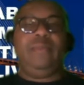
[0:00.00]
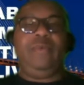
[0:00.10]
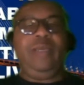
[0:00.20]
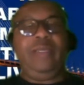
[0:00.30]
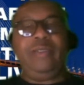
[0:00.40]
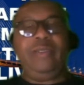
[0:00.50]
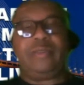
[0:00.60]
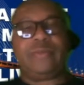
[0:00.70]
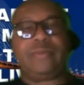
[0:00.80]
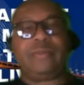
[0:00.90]
from
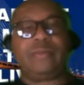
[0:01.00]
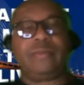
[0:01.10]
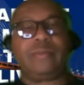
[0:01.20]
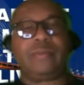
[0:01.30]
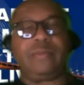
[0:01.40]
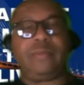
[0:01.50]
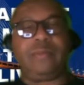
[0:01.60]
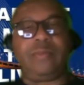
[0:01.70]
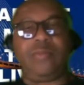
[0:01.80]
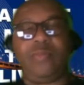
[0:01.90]
others
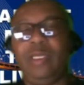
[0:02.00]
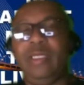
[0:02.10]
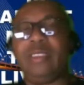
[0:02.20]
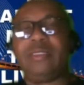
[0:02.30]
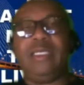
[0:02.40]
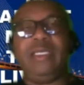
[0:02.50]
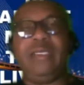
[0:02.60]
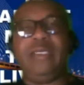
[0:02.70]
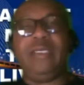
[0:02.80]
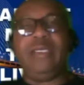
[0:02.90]
in this thing
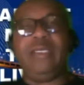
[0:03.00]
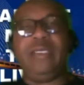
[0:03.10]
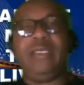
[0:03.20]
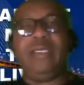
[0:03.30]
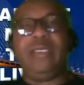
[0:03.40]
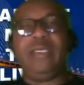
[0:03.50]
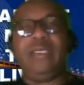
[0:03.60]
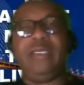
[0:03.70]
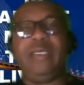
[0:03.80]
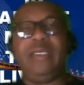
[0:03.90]
called work.
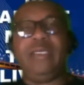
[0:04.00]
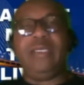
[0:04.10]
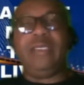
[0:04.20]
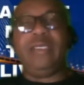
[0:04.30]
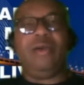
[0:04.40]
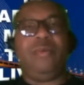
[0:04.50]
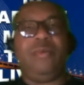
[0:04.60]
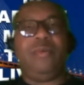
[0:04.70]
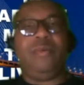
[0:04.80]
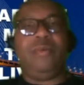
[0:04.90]
Work I
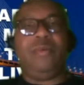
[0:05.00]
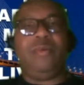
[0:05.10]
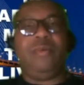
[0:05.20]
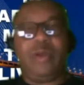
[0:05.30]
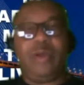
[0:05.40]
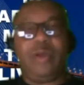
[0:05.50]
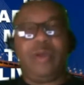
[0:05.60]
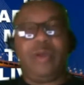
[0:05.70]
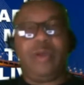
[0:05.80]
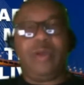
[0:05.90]
truly love
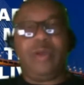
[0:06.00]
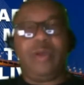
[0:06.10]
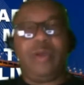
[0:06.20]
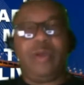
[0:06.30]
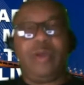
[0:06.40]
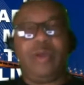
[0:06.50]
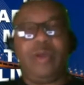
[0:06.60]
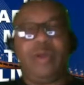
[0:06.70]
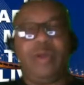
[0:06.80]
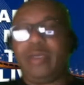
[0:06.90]
to do.
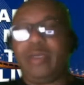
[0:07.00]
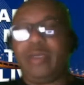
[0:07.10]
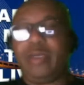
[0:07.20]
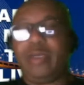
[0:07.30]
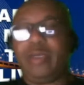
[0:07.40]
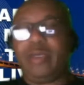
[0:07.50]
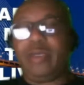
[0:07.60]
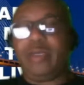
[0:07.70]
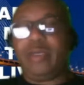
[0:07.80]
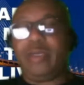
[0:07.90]
That's the pleasure part
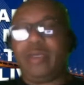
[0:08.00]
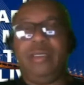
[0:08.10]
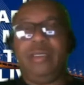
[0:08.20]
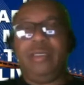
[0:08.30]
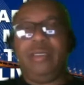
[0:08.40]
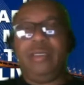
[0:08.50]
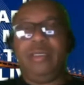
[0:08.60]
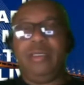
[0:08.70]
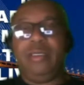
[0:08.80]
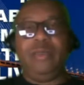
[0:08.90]
of this. This is
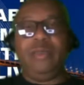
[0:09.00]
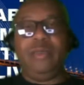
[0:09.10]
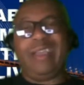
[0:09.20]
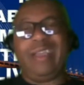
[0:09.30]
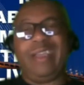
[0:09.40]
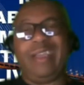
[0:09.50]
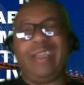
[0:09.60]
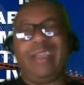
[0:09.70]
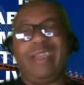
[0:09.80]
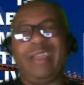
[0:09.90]
part of my new.
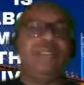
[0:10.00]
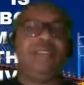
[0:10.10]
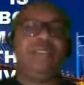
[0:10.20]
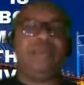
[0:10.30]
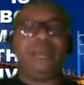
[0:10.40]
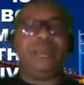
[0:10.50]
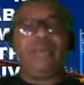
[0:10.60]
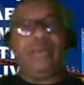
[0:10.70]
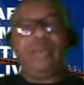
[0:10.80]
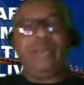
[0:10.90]
I want to make this part of my
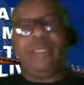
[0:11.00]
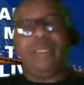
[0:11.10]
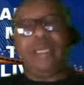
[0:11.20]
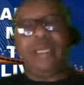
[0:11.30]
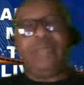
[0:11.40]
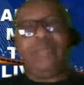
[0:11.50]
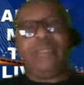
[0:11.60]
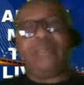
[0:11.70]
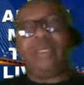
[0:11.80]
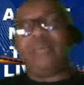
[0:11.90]
new normal to get up
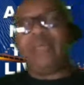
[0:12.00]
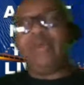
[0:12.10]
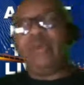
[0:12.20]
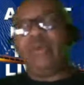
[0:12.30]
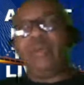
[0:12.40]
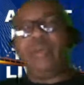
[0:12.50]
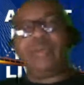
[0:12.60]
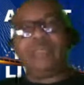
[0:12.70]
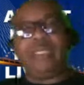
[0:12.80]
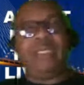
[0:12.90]
here, due
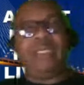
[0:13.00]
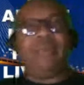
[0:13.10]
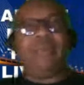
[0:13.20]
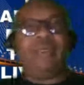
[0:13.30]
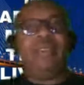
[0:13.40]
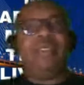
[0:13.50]
to the actually